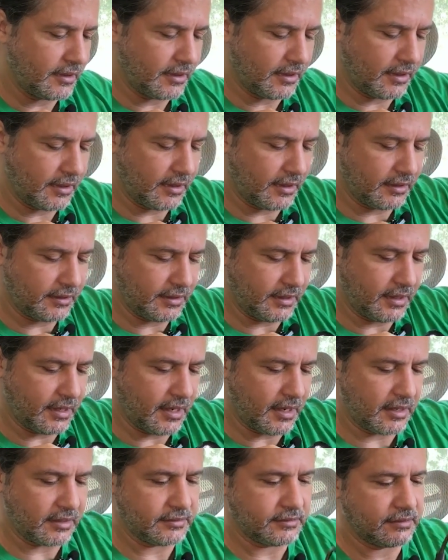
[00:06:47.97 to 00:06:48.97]
and it
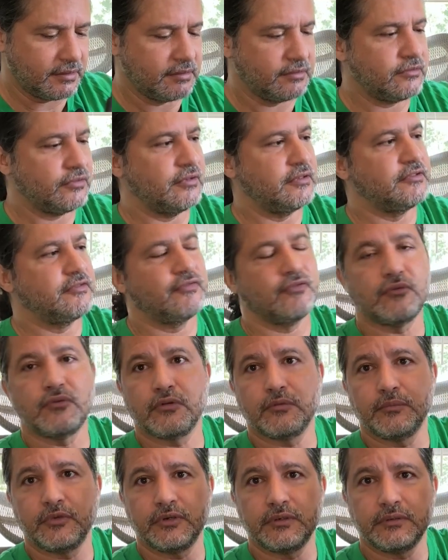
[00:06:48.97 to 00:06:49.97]
has a
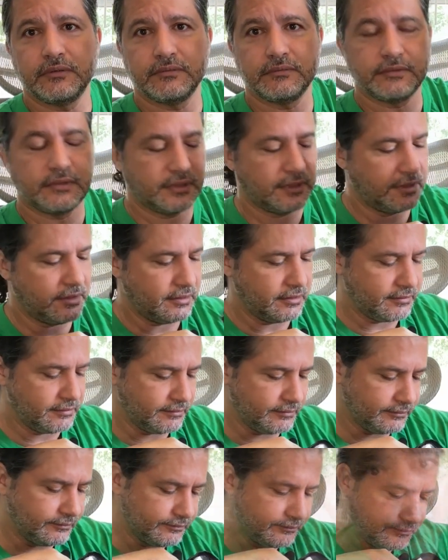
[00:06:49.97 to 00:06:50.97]
transformer right here,
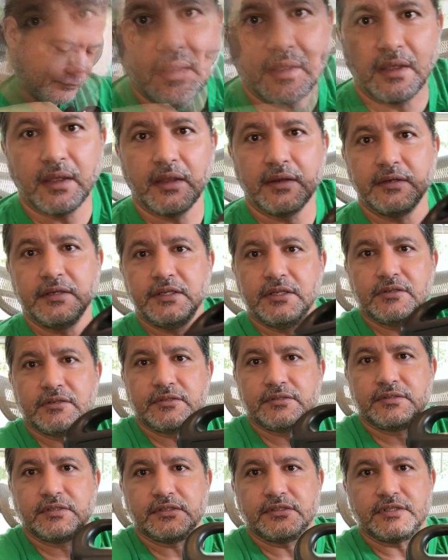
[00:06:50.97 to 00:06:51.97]
and
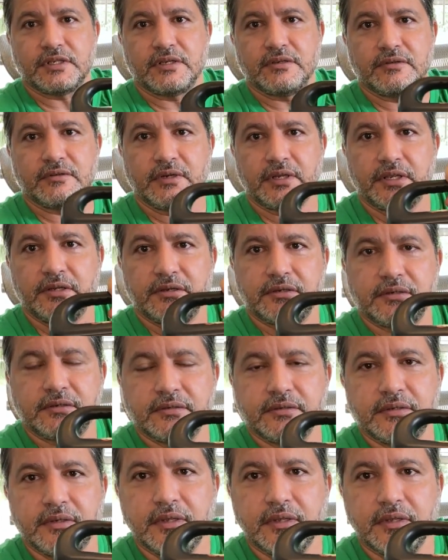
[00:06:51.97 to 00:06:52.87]
here's the generator.